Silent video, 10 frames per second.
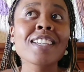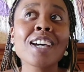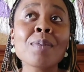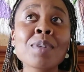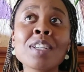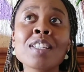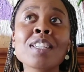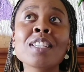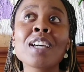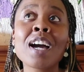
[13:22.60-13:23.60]
I
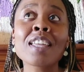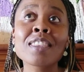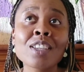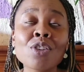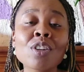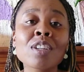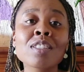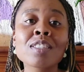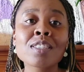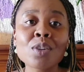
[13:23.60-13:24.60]
mean, I think you
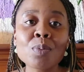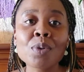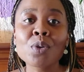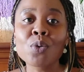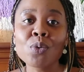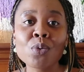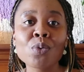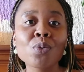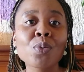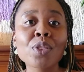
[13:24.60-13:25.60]
can still be
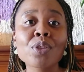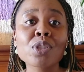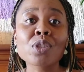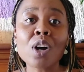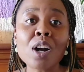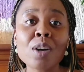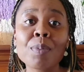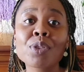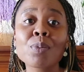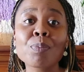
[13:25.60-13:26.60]
cool with the scar,
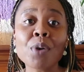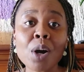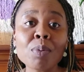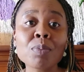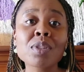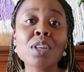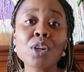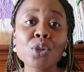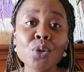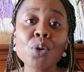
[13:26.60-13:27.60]
but the problem is
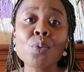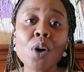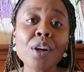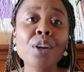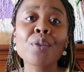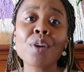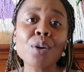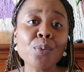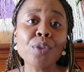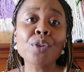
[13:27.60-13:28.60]
that you're walking
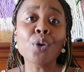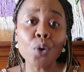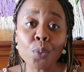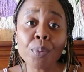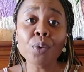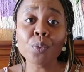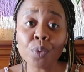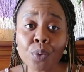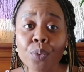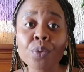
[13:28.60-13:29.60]
around with an open
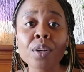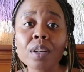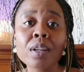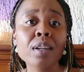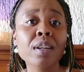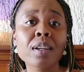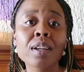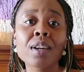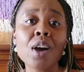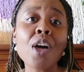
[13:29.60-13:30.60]
wound
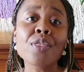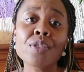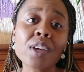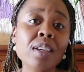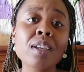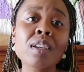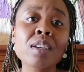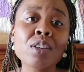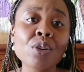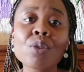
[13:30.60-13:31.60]
and
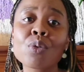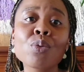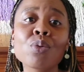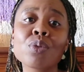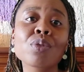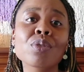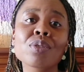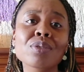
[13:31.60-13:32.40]
thinking you're cool.